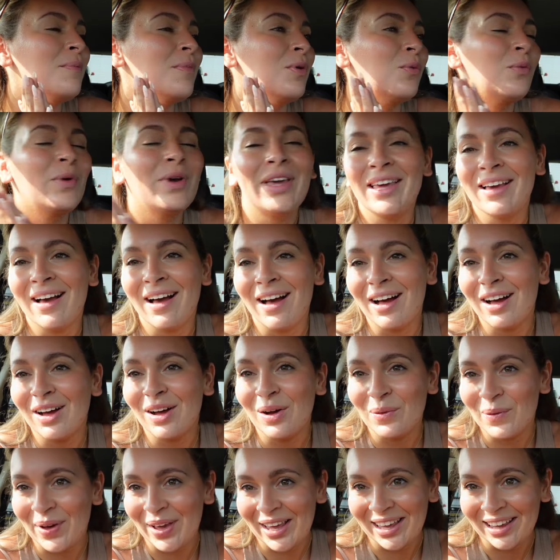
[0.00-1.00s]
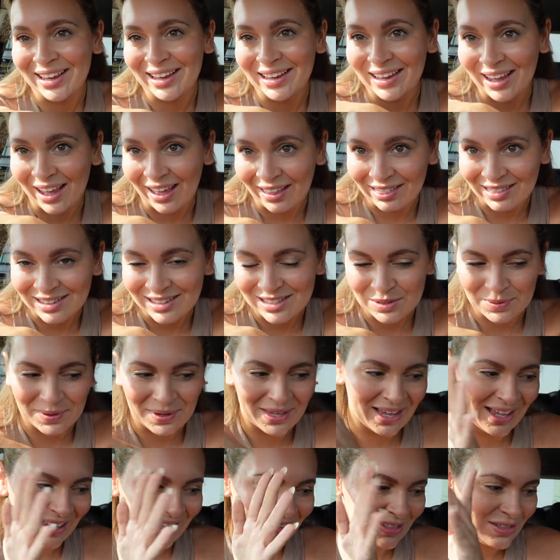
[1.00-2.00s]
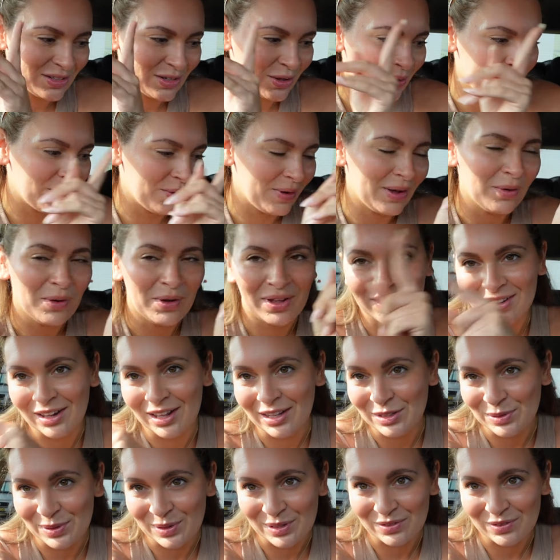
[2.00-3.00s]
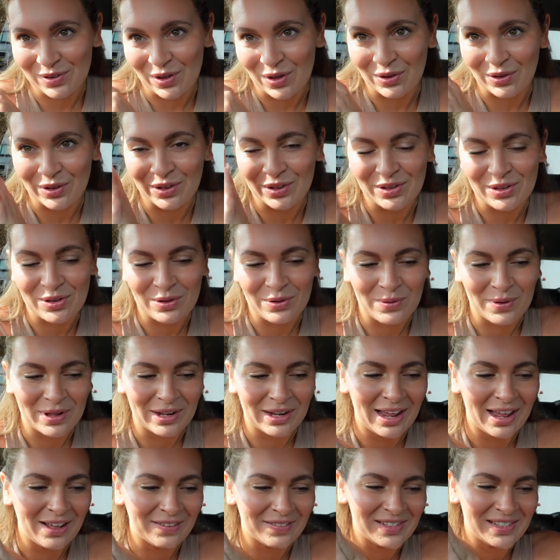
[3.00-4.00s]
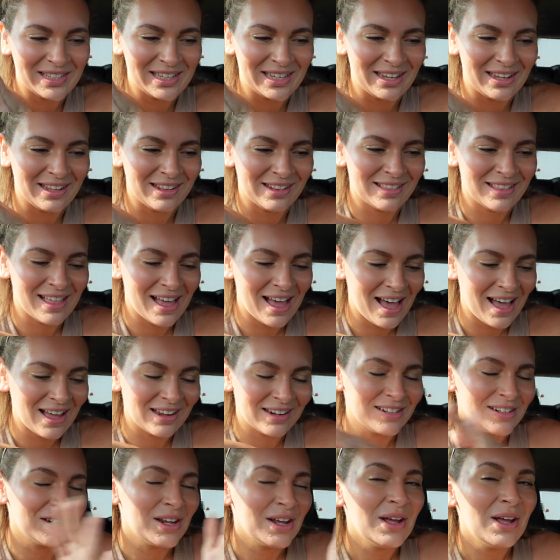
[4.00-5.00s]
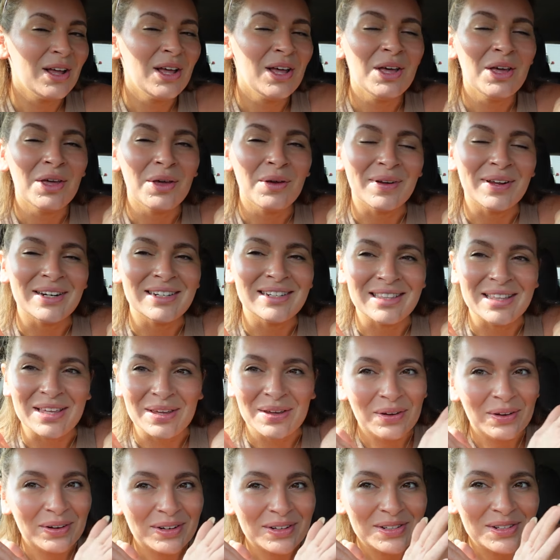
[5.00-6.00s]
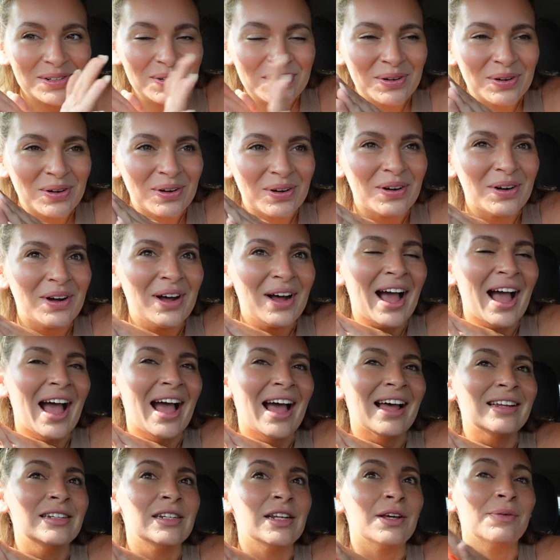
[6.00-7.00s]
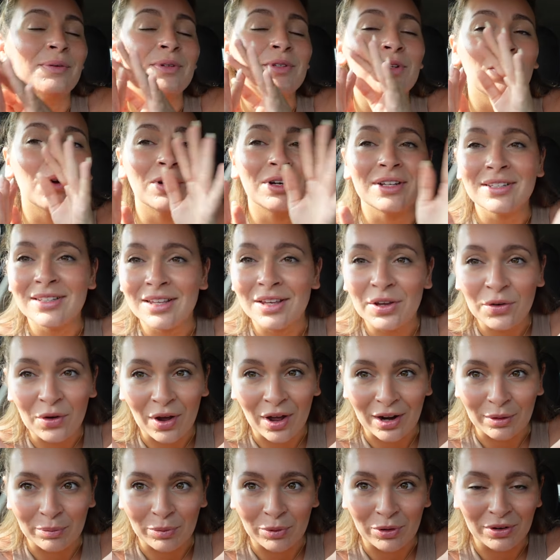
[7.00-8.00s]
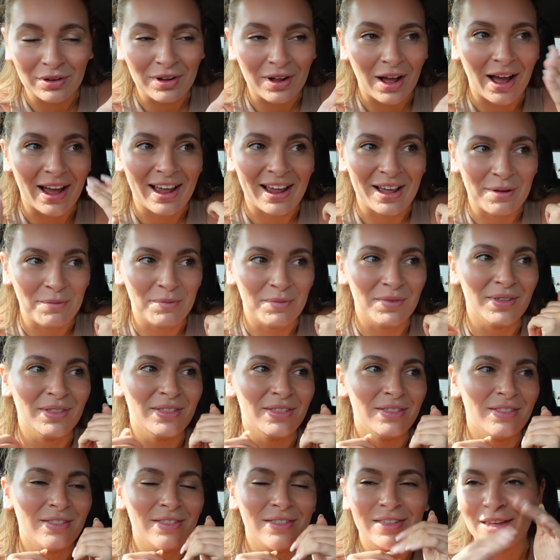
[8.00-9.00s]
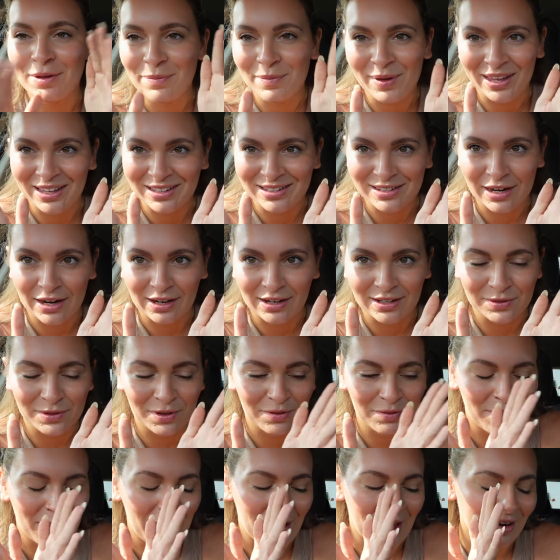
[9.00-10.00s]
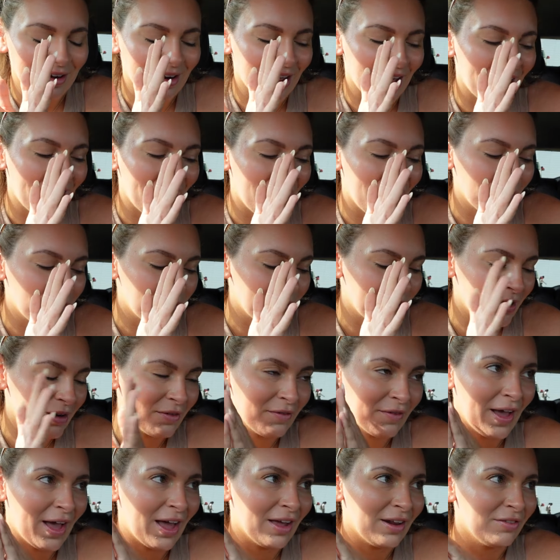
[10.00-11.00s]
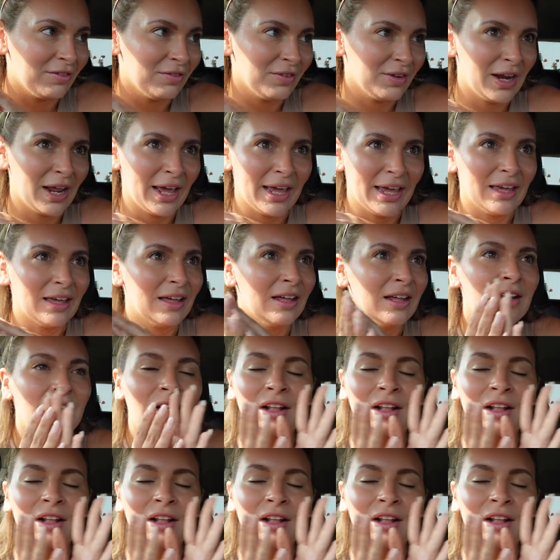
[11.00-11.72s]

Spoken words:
We are away in Kent this weekend. So in last week's vlog, you will have seen that we went to the Eras tour and it was honestly incredible. I am the biggest Taylor Swift fan. I have been a fan for like